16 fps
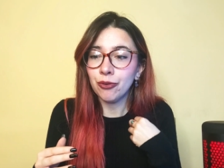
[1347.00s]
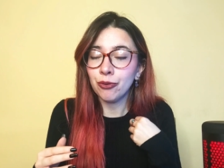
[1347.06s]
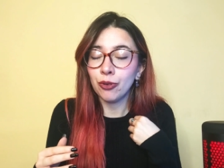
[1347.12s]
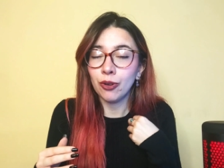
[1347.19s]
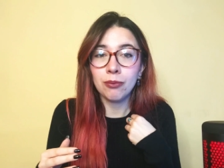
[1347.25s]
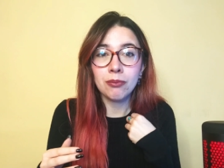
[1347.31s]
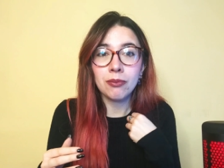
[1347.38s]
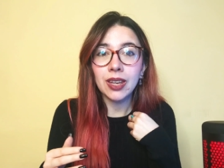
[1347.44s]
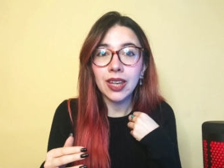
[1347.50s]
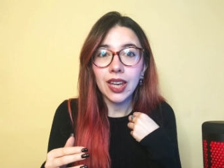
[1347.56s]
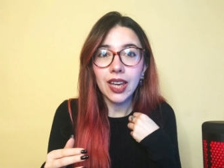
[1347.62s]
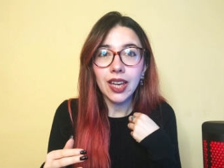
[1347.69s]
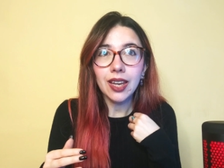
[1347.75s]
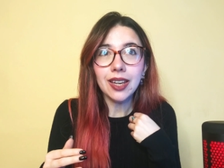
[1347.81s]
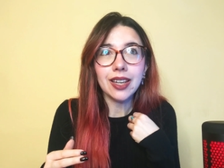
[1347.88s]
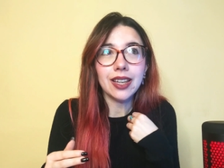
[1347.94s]
for
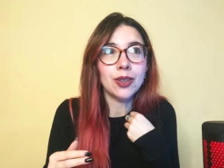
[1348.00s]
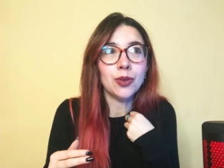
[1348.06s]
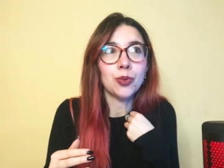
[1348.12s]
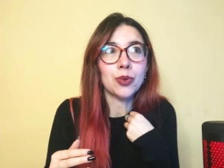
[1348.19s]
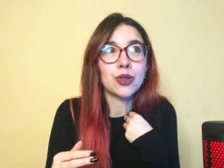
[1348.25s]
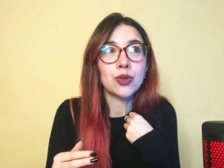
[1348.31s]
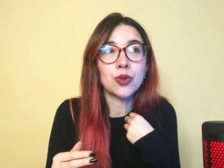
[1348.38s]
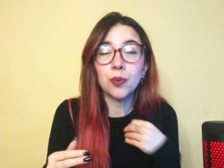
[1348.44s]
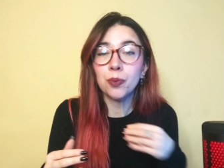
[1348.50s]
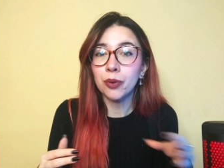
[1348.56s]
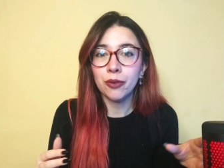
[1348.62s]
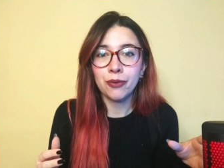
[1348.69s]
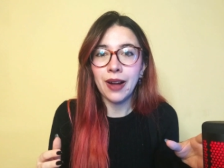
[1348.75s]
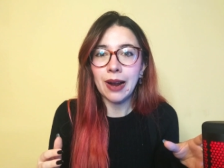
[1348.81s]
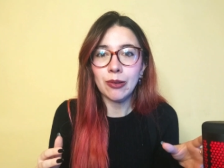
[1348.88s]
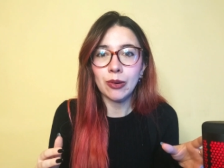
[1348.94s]
me, it was super
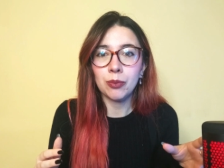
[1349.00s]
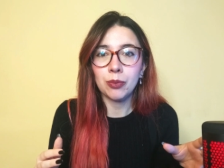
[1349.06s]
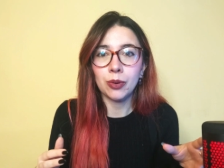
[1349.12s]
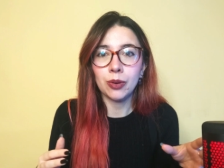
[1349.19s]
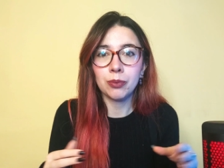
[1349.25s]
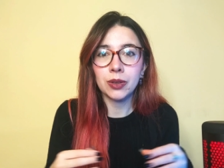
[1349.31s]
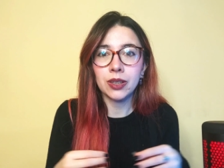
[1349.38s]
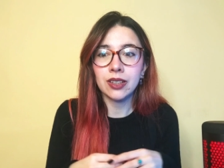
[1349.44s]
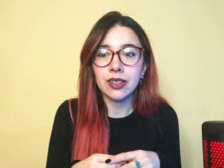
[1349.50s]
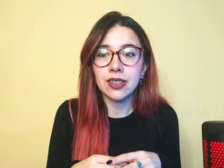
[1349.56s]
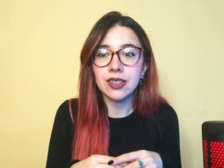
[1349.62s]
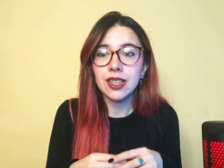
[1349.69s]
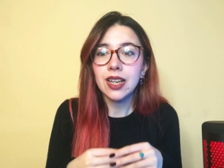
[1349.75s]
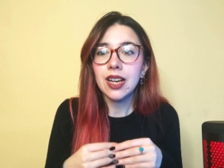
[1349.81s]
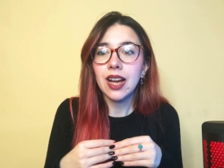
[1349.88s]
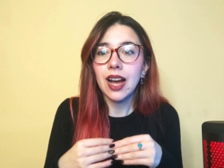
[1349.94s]
valuable
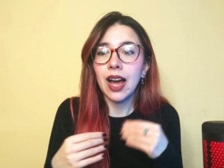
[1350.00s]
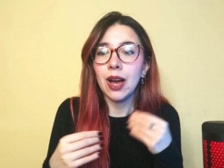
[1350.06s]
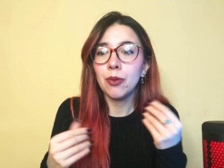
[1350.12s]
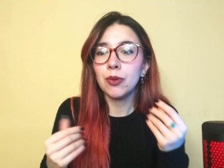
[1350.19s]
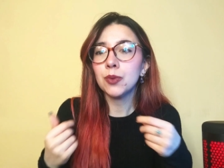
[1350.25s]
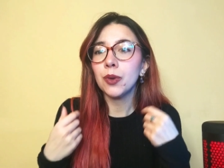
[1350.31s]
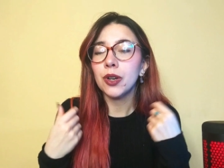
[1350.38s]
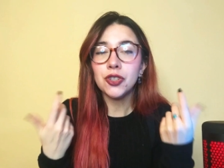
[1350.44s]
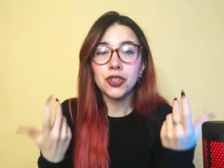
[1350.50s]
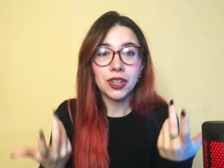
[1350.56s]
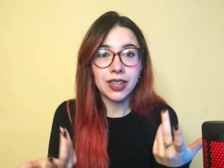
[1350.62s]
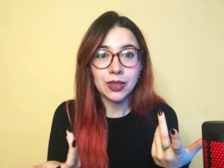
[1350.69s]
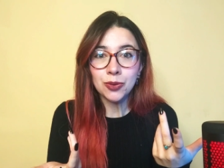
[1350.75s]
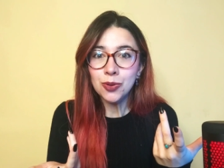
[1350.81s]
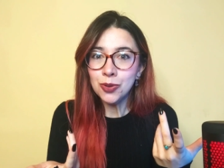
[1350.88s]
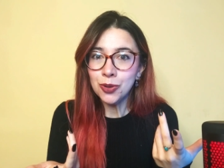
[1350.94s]
because I was watching
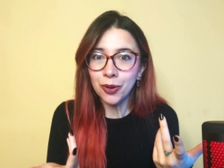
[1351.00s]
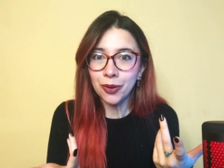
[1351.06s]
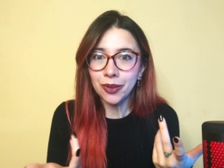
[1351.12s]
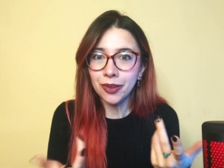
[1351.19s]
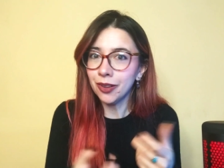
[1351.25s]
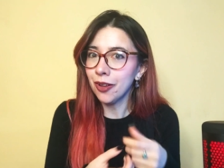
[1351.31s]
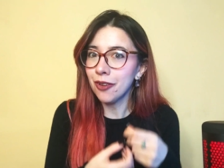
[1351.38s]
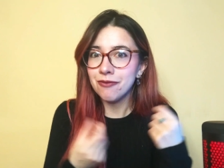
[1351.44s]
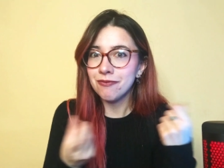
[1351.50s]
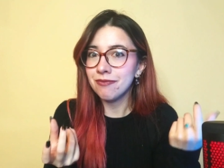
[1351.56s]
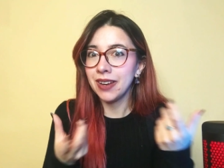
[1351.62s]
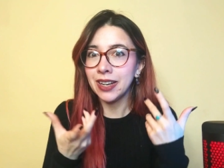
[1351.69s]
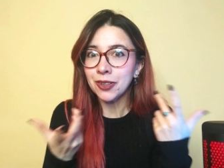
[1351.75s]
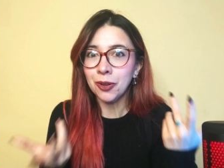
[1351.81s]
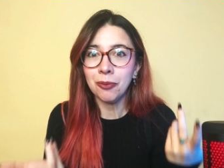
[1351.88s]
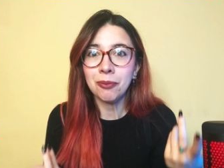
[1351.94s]
a tutorial of,
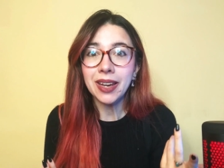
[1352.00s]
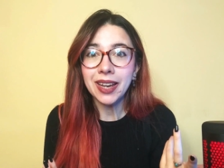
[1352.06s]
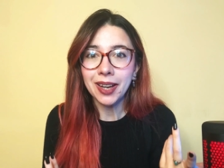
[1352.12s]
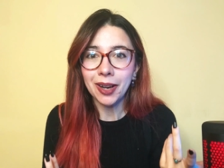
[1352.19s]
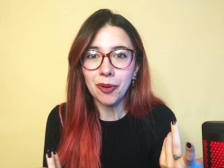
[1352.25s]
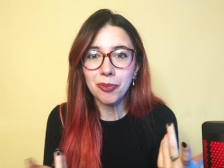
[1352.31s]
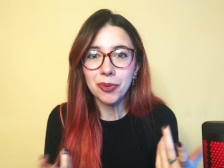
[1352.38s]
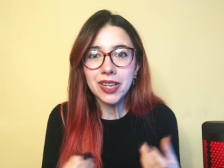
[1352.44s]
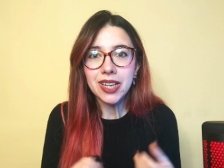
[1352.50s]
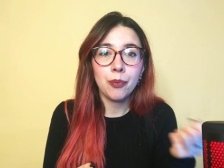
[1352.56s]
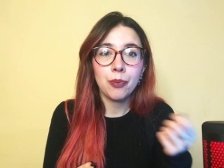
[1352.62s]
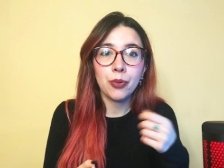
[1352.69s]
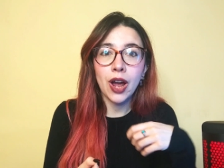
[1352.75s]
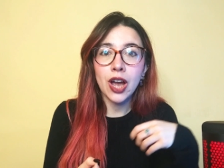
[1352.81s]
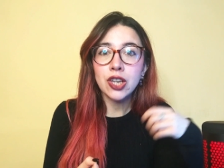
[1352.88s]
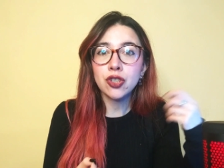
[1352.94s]
makeup,
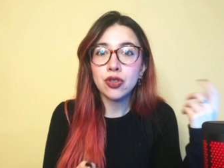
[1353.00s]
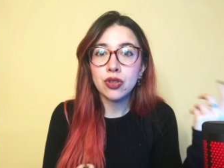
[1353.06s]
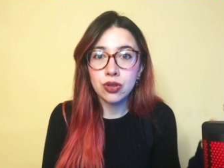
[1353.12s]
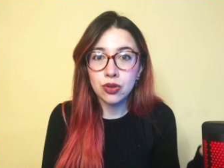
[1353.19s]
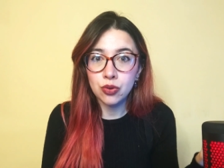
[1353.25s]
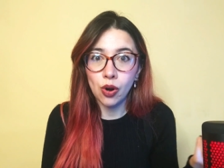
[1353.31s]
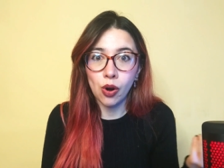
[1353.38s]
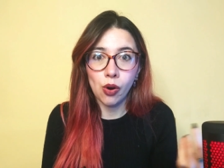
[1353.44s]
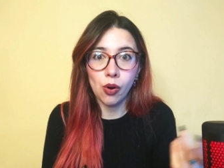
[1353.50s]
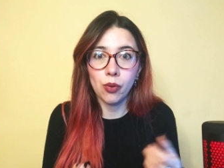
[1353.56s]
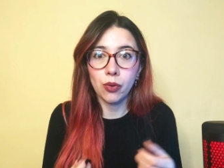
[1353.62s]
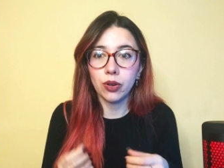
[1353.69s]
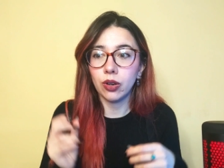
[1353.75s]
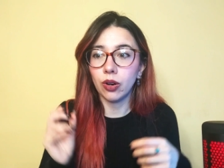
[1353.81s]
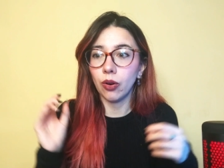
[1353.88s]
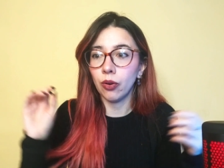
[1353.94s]
brush
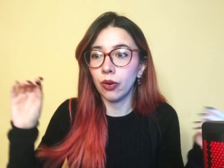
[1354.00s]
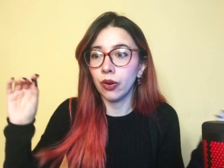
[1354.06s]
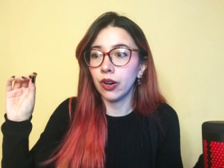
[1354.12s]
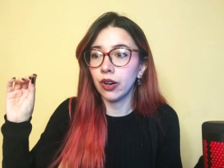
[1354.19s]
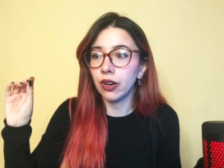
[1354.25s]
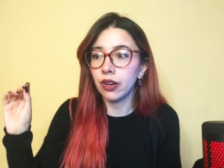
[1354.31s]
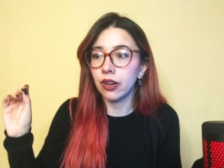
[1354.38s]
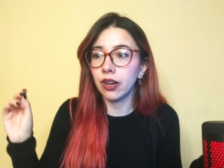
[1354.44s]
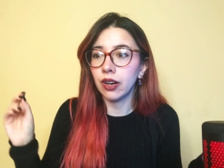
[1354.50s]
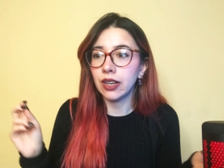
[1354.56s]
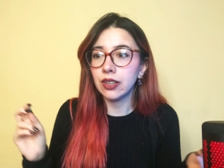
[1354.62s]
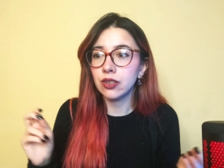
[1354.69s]
stroke, or